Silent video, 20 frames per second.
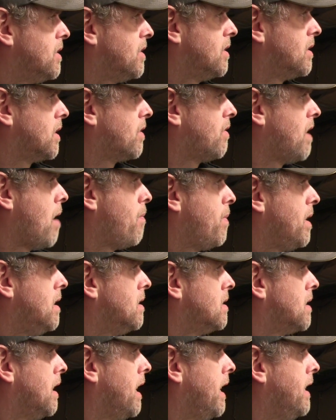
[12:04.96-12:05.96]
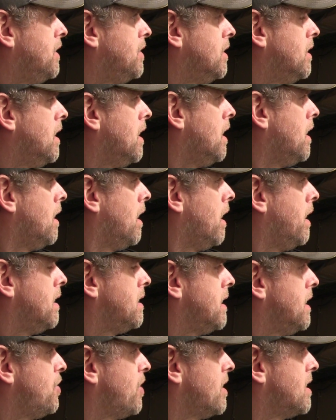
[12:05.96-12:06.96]
just a crappy installation. And
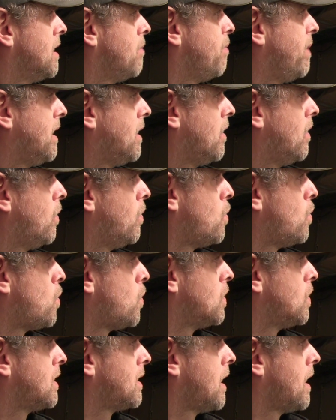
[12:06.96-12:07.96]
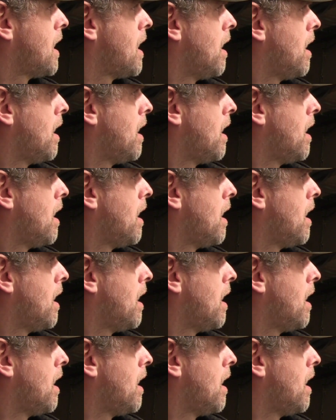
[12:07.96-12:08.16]
it's interesting because